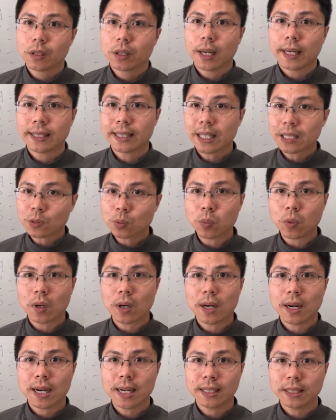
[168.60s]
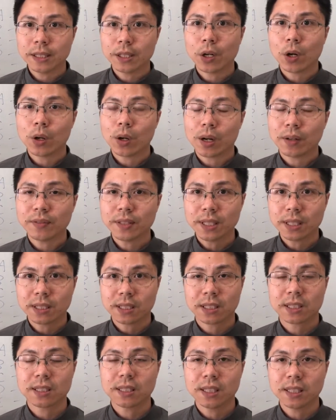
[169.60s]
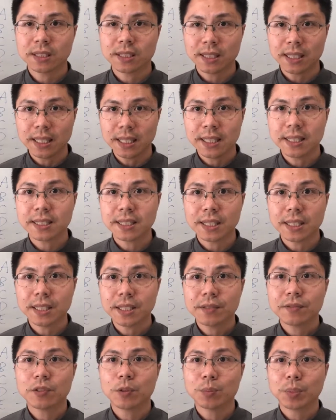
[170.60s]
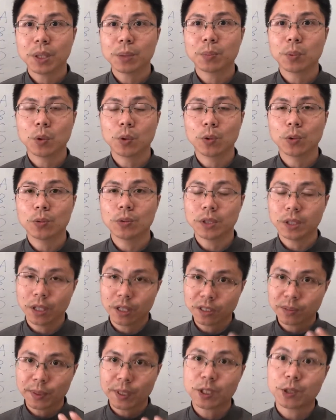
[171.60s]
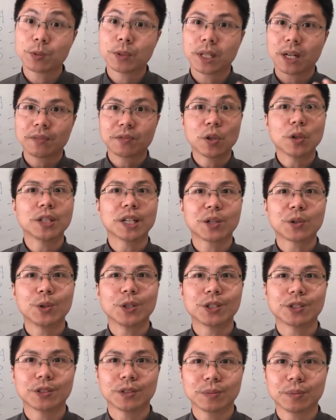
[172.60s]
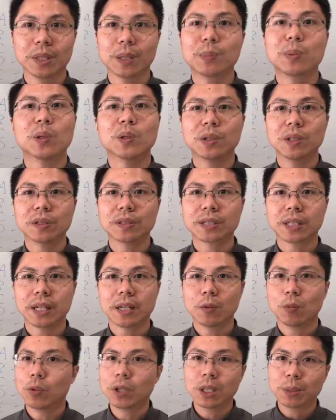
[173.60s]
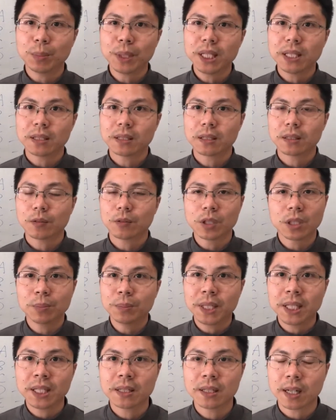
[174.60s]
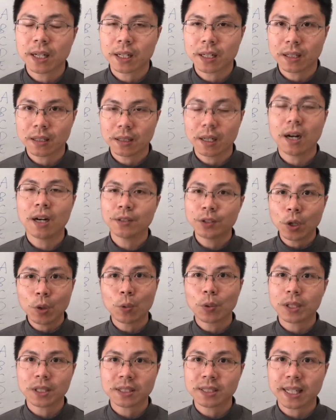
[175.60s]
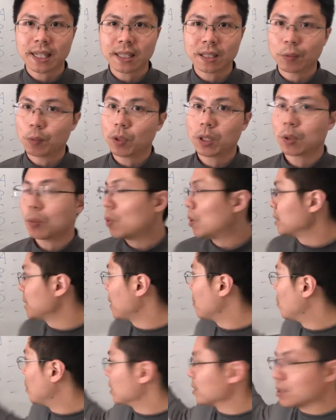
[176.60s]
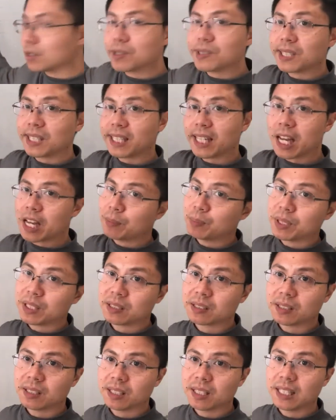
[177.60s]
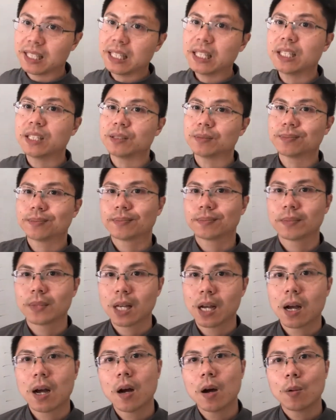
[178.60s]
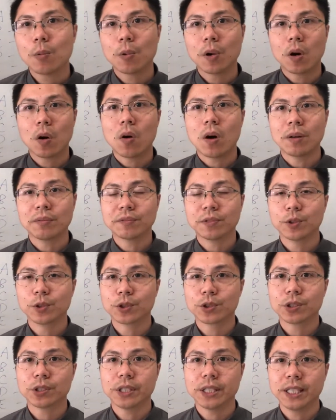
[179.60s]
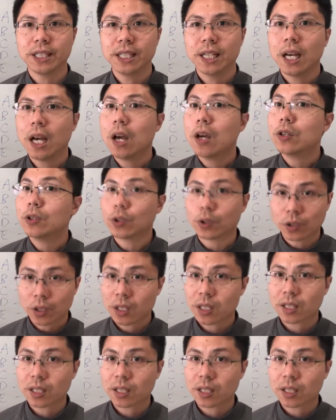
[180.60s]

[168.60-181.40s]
And that's why, I think it's easy for people, especially when I throw that question to people, they'll say, what do you mean? What do you mean? I know exactly what I want. I wanted to tick A, B, C, D, E. Well, unfortunately, you're not